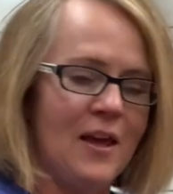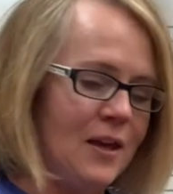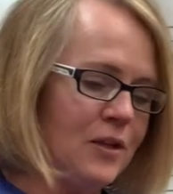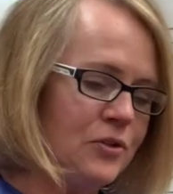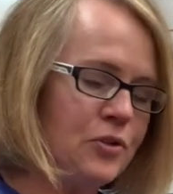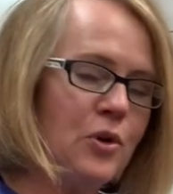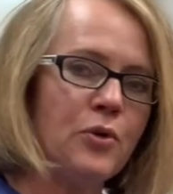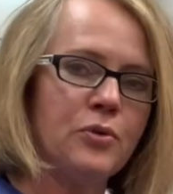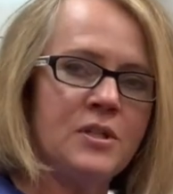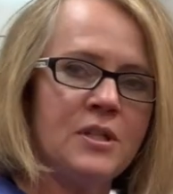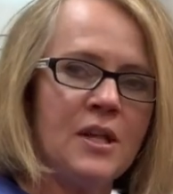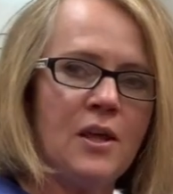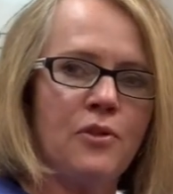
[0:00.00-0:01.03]
So
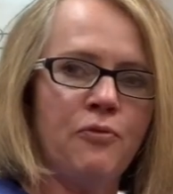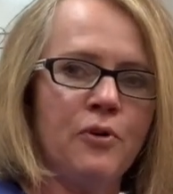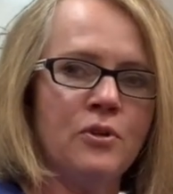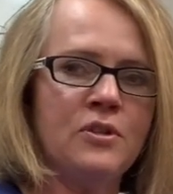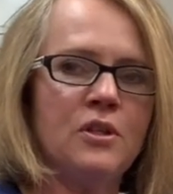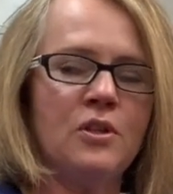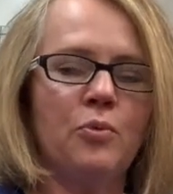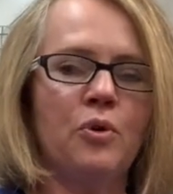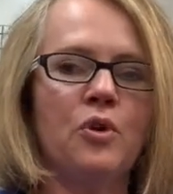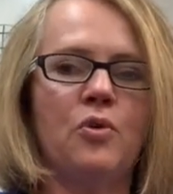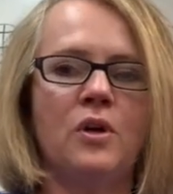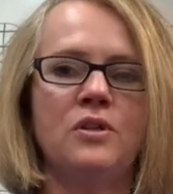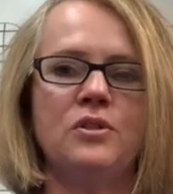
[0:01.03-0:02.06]
today, the first thing that we're
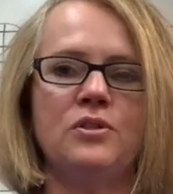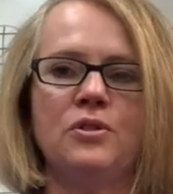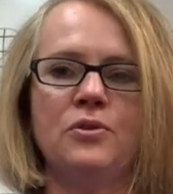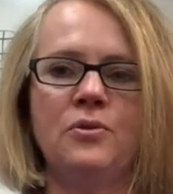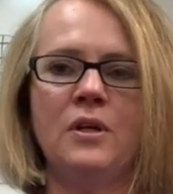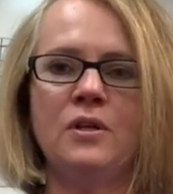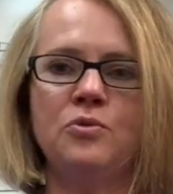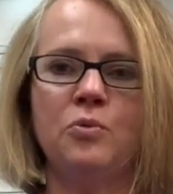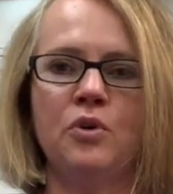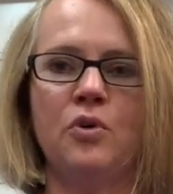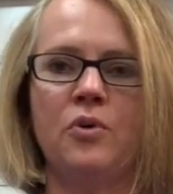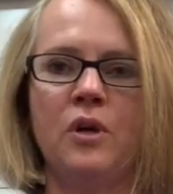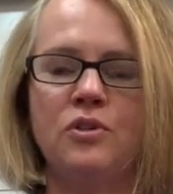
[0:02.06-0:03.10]
going to do is we're
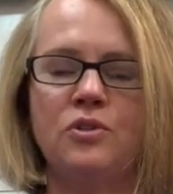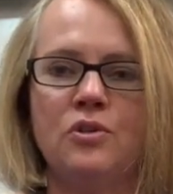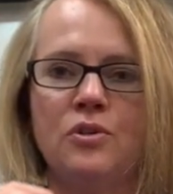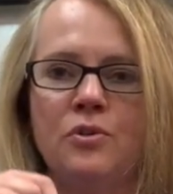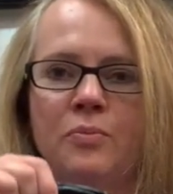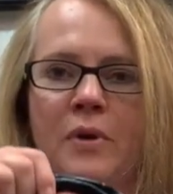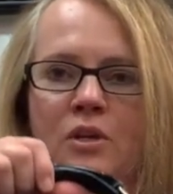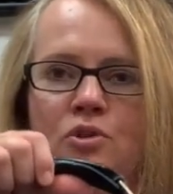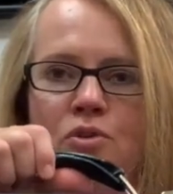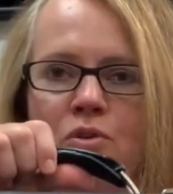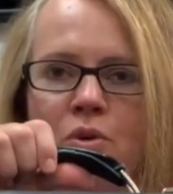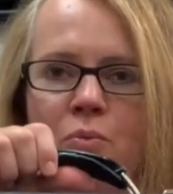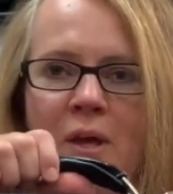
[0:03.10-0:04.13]
going to make
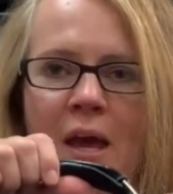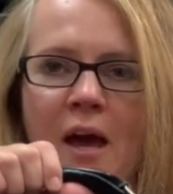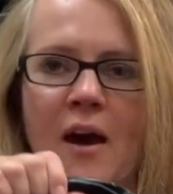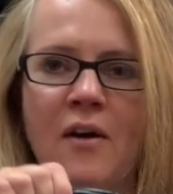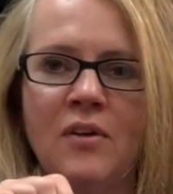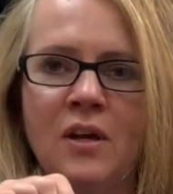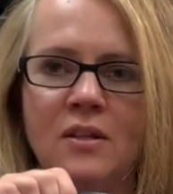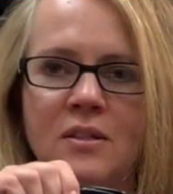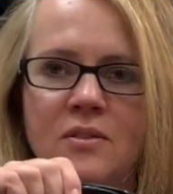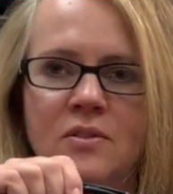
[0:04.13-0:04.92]
sure that we have it